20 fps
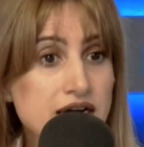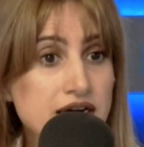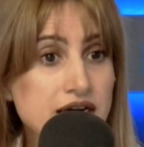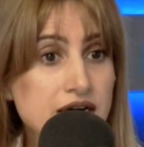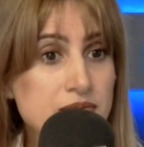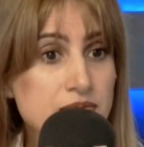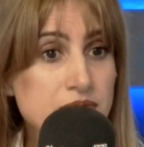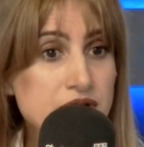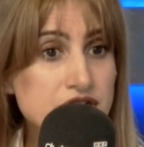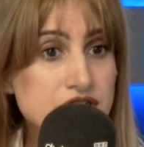
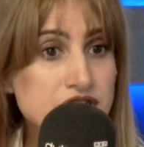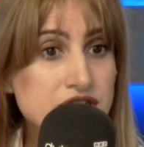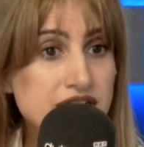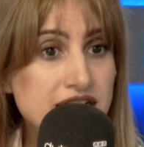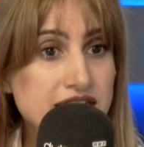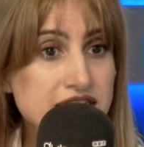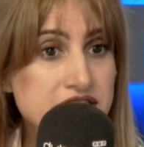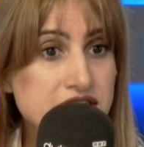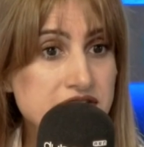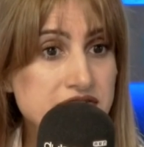commercial
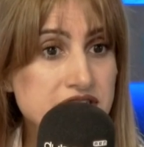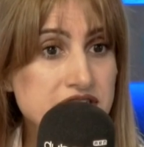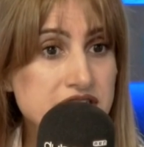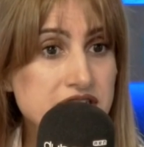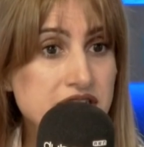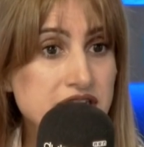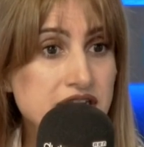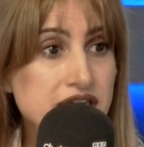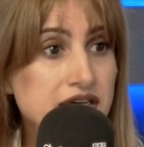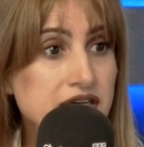
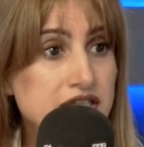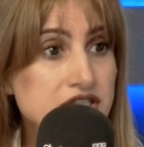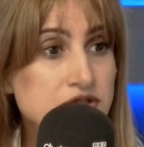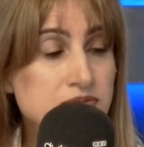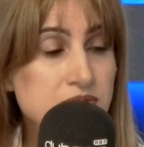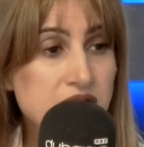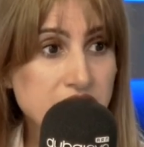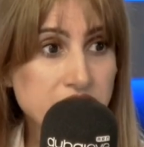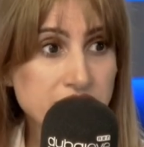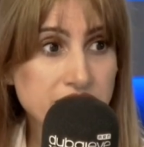activity in
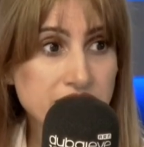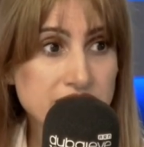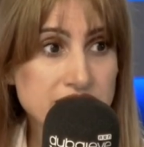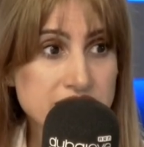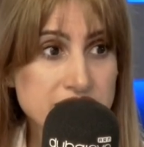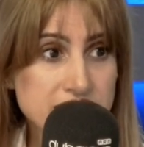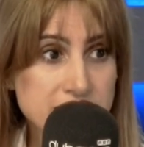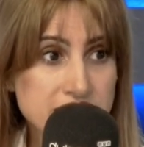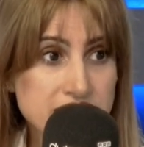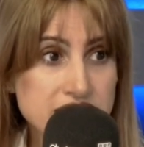Ajman real
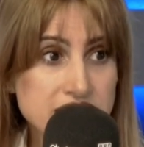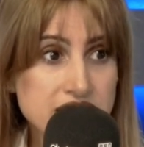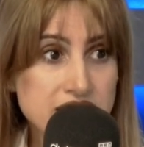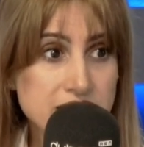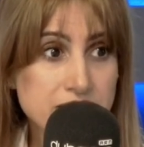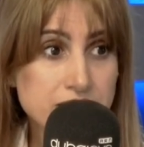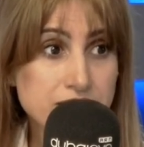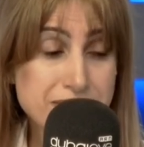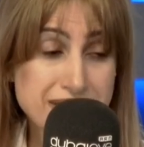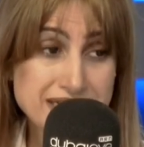estate
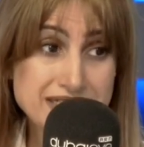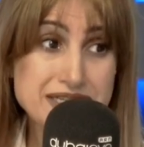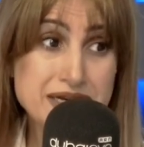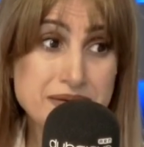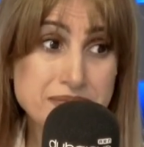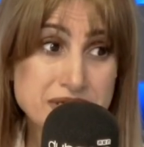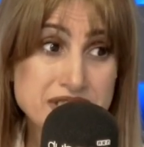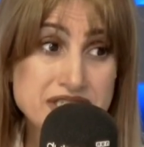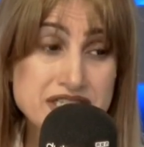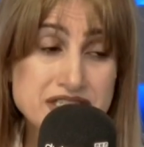makes
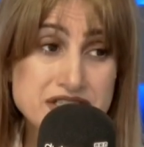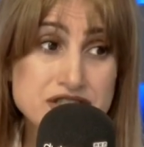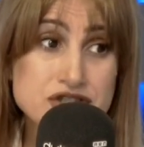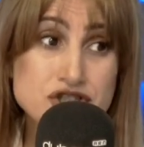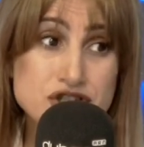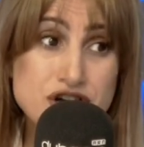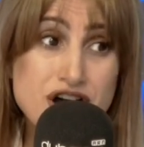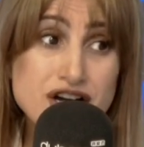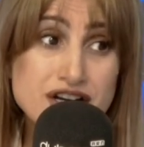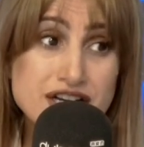up a decent
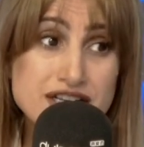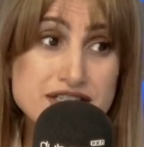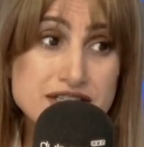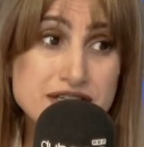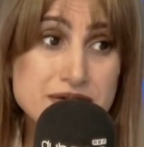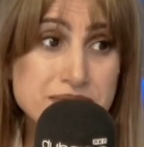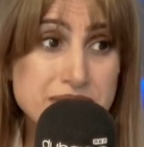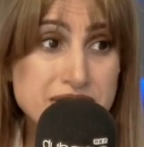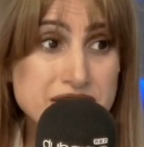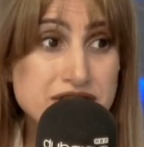chunk as
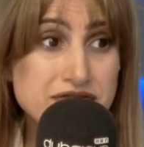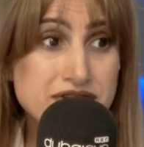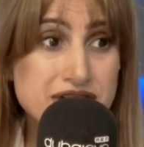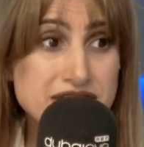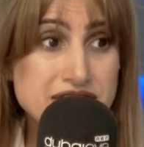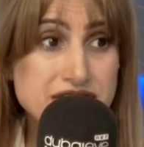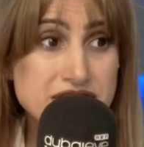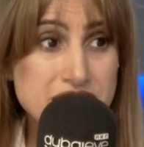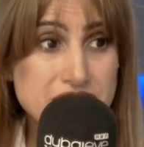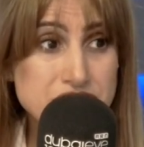compared to
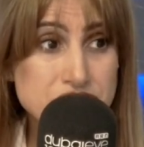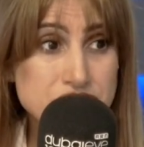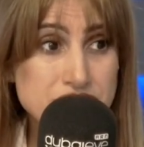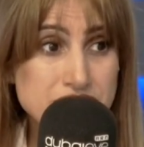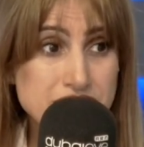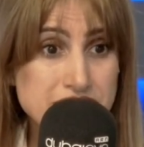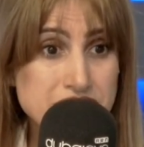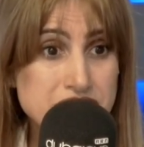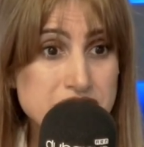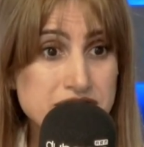
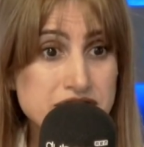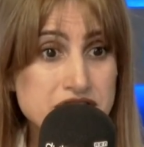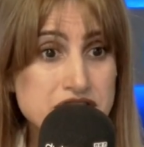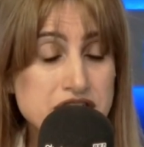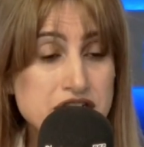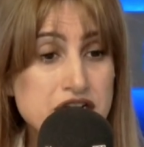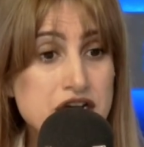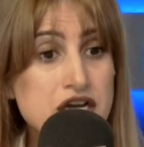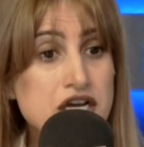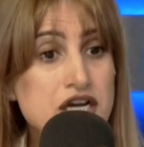residential
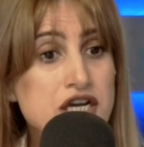activity.